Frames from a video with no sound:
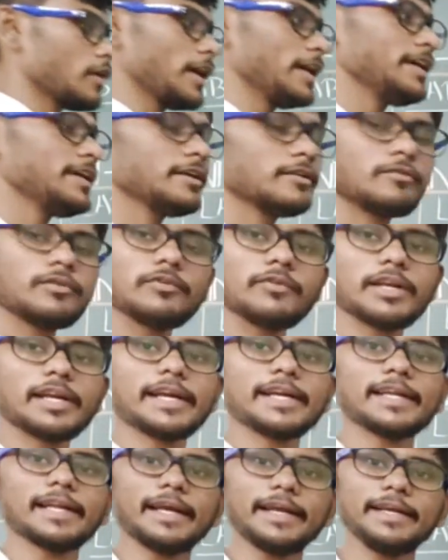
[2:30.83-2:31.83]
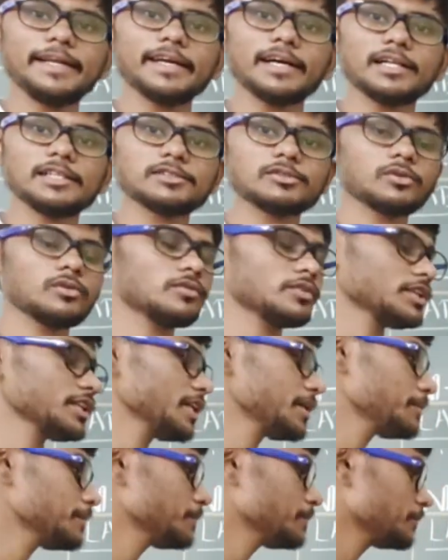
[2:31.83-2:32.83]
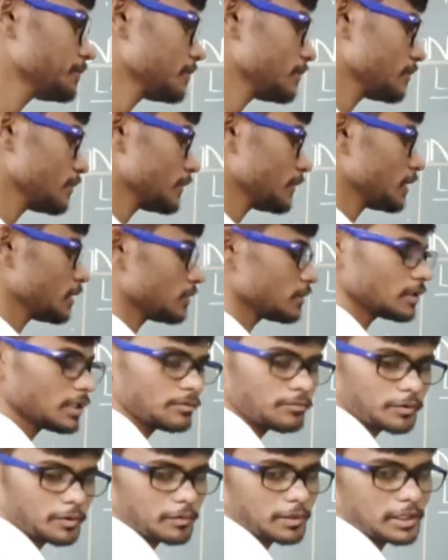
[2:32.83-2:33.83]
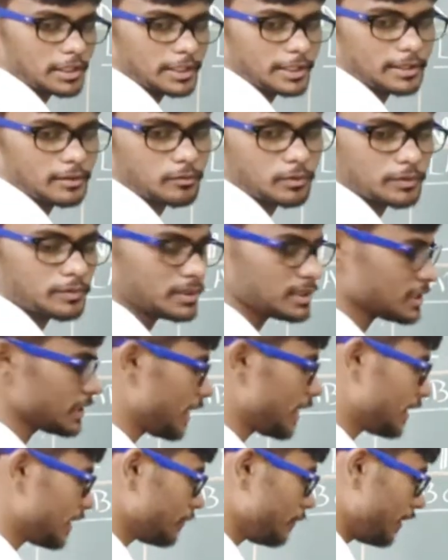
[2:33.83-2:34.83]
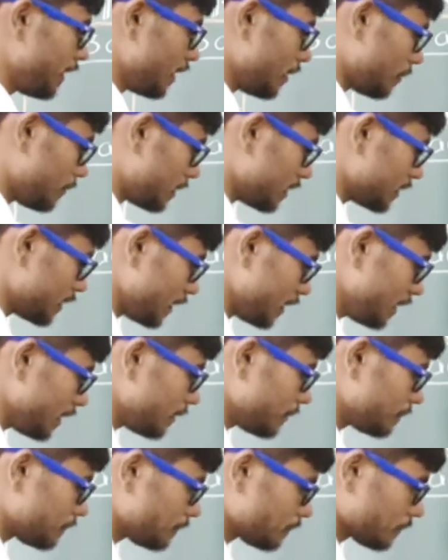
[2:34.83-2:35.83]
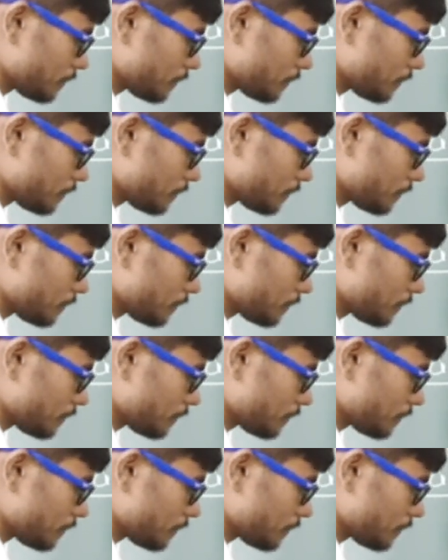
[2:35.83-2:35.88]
light. We will get an idea also over here. Then we will see activity number 3,